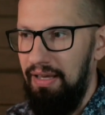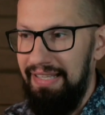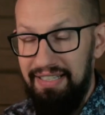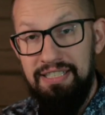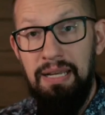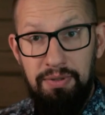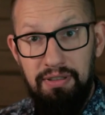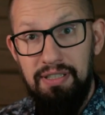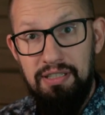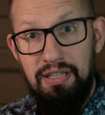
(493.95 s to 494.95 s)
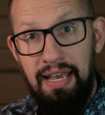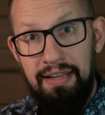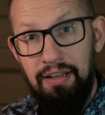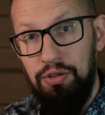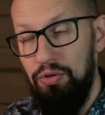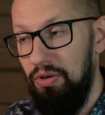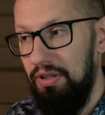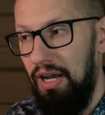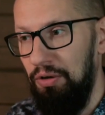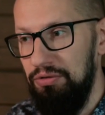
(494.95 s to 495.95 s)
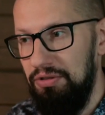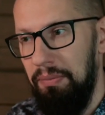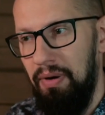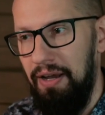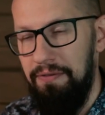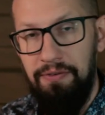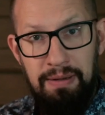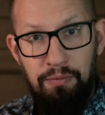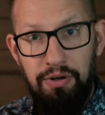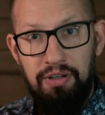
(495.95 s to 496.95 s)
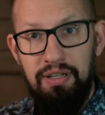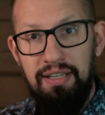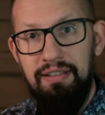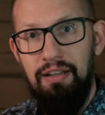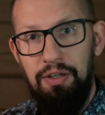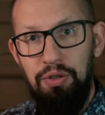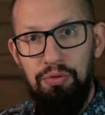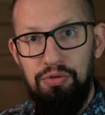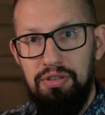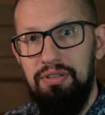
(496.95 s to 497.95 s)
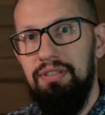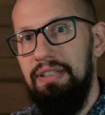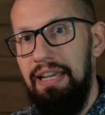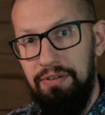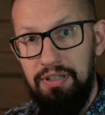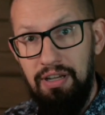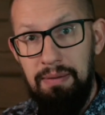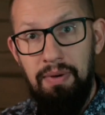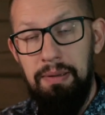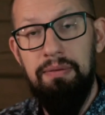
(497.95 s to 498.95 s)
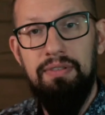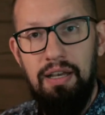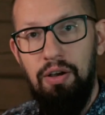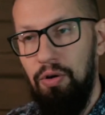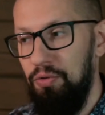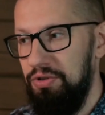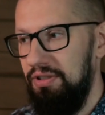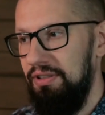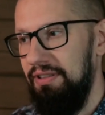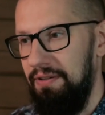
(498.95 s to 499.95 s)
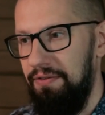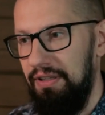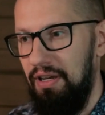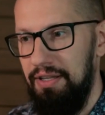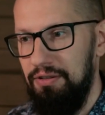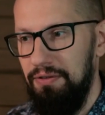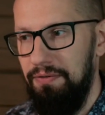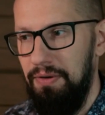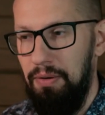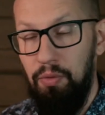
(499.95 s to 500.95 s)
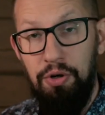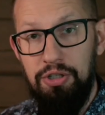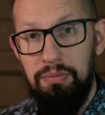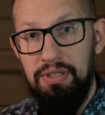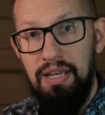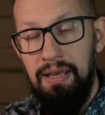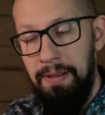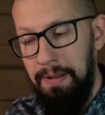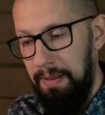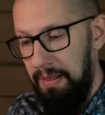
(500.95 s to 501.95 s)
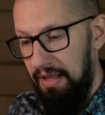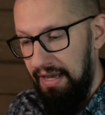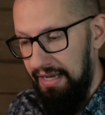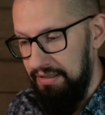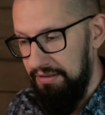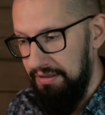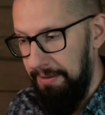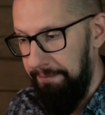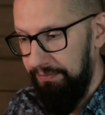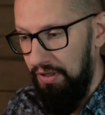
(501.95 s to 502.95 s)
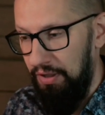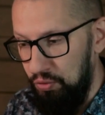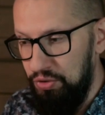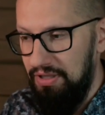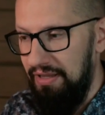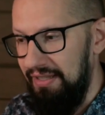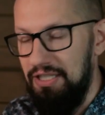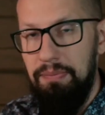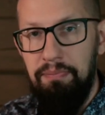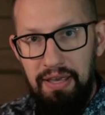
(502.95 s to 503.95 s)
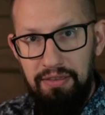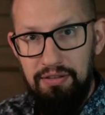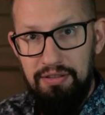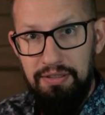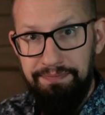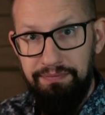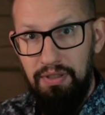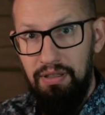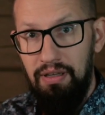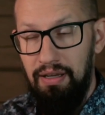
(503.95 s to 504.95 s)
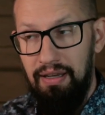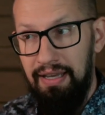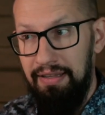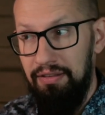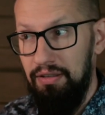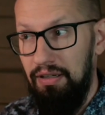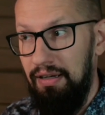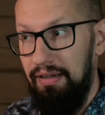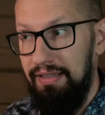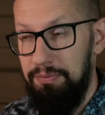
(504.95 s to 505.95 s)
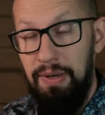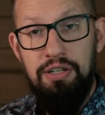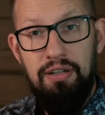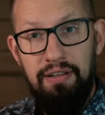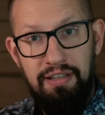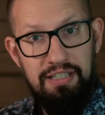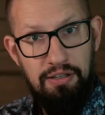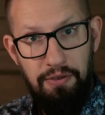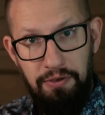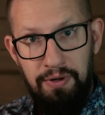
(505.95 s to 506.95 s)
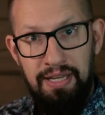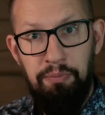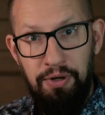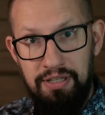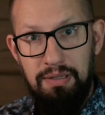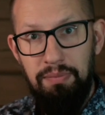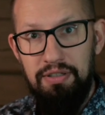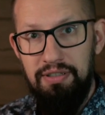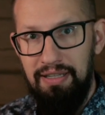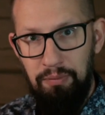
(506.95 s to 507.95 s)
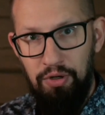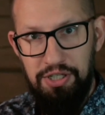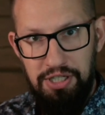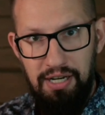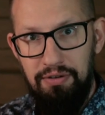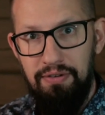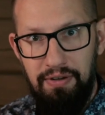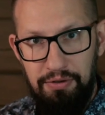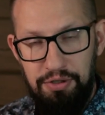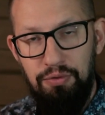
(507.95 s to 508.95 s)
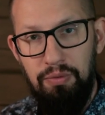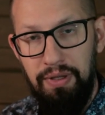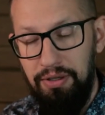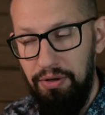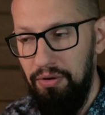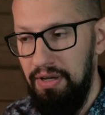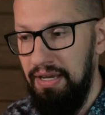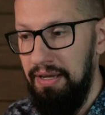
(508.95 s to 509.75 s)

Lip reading: accepted this, and I took out my framework that I use every time I host different kinds of workshops. And I used these methods and especially these 3 principles that I'm going to share very soon with you,